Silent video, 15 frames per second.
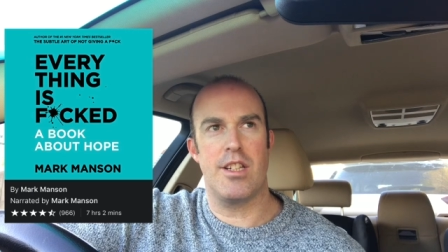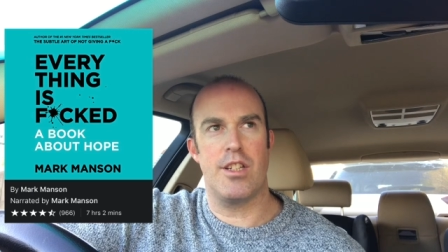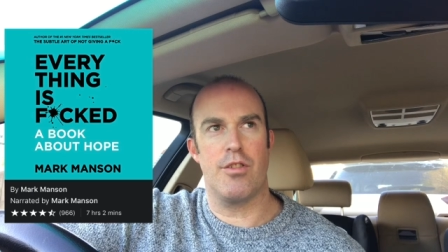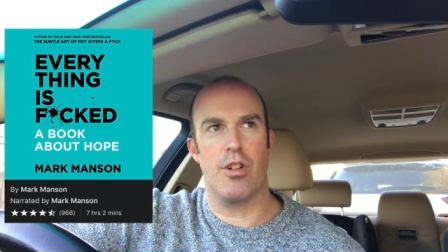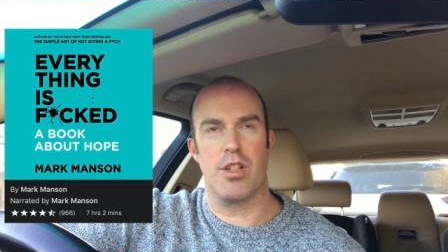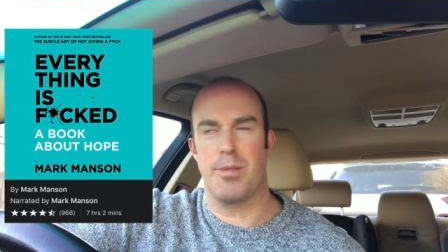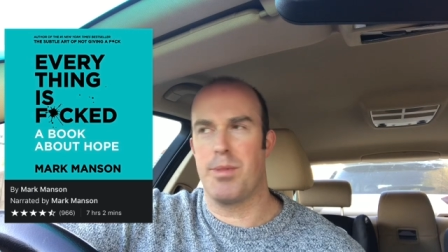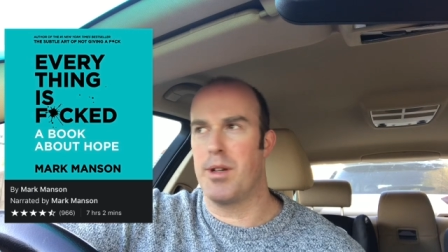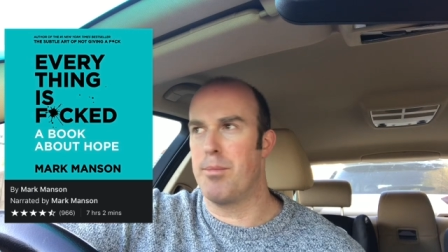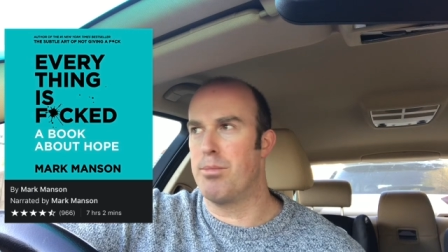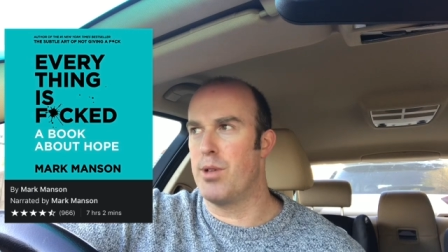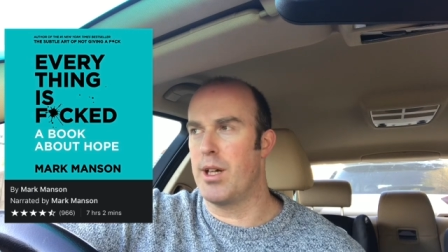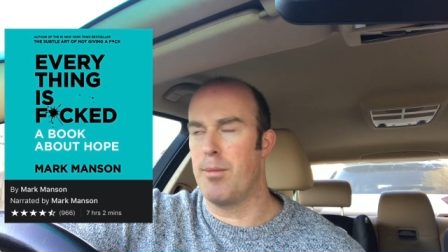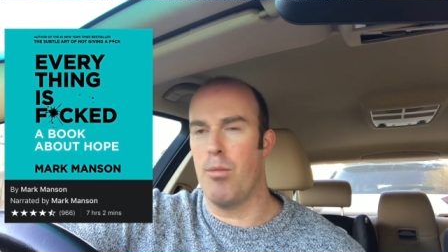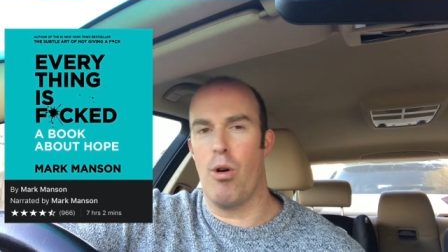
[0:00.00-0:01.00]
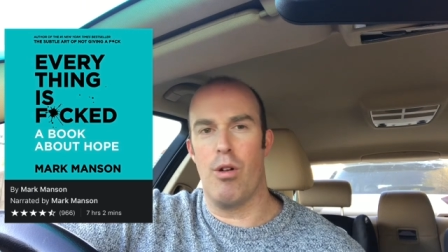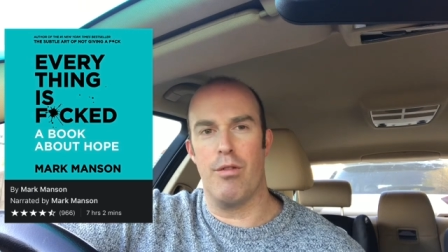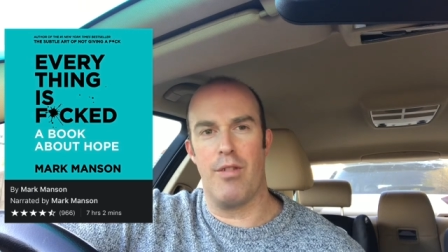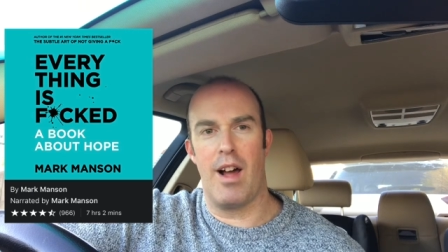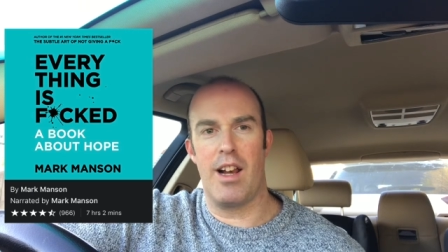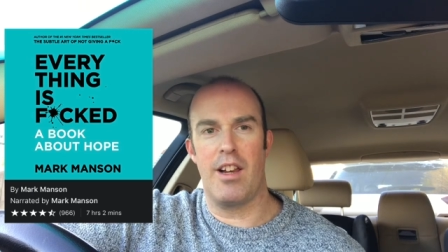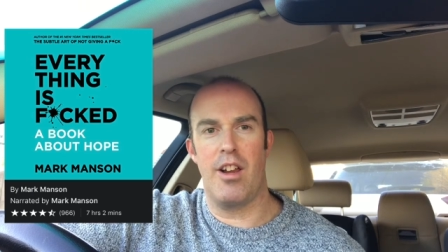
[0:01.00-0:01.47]
and you've got to be able to bring more
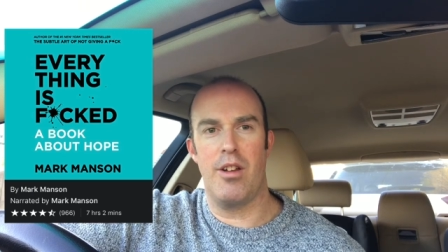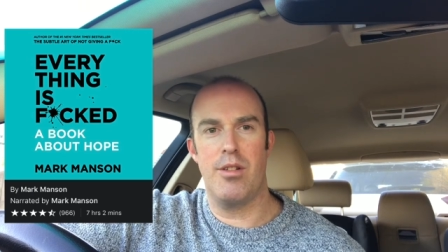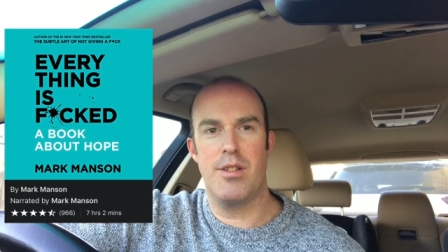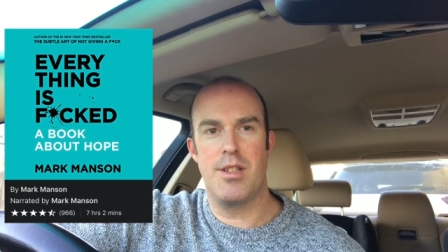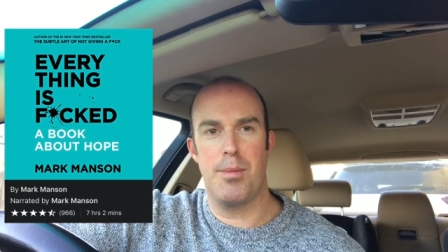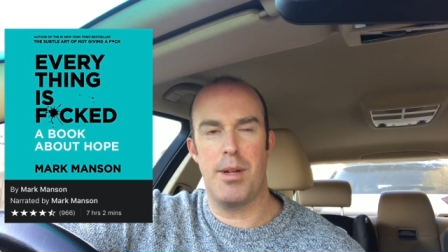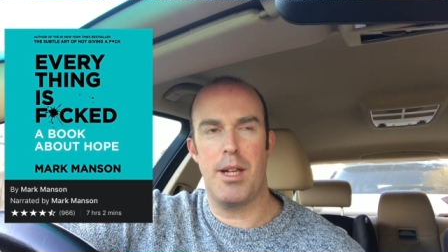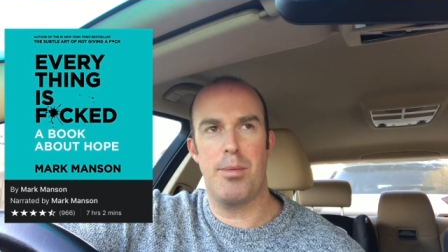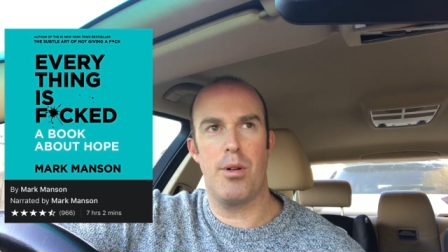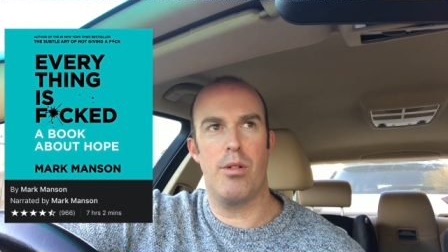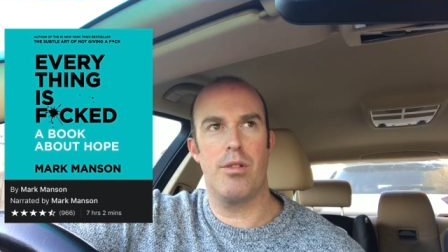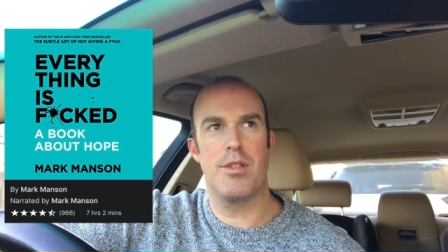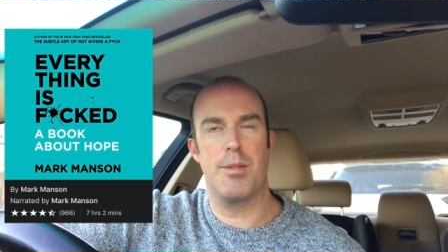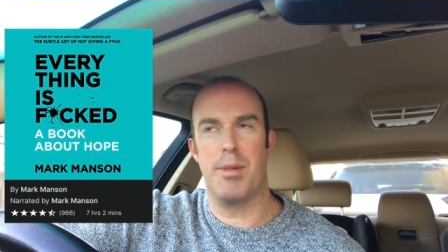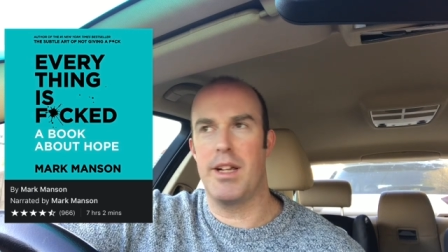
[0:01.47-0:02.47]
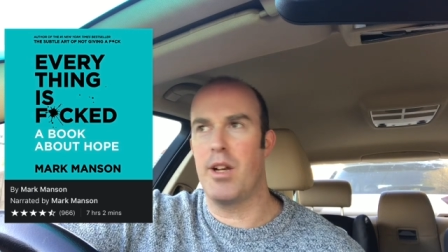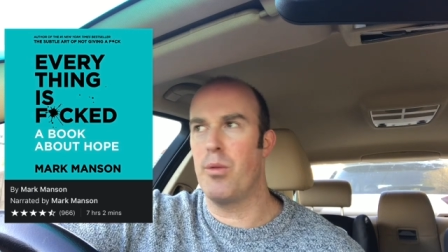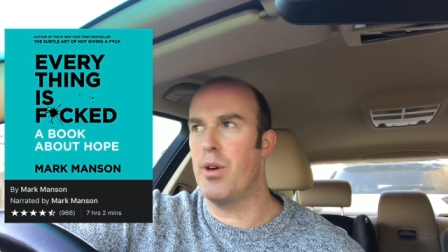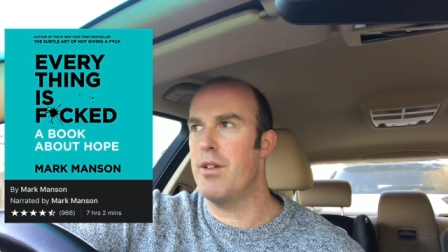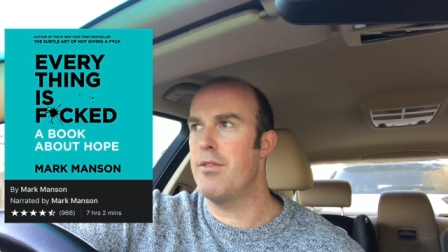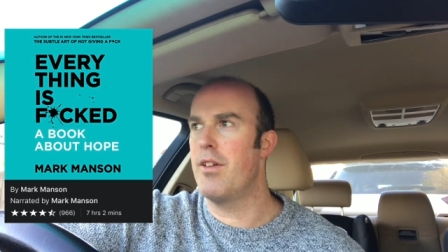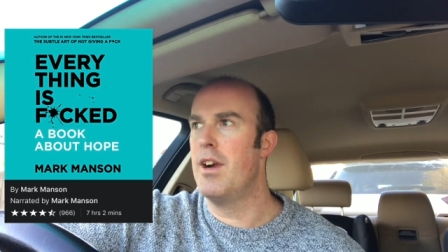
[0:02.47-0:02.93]
value to people to begin
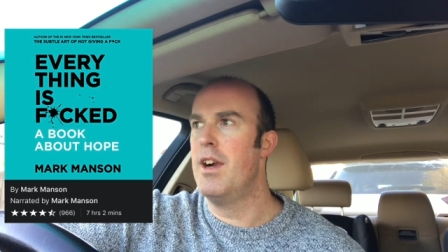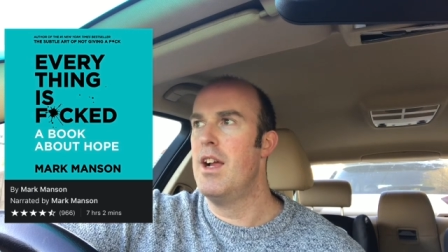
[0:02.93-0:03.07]
with.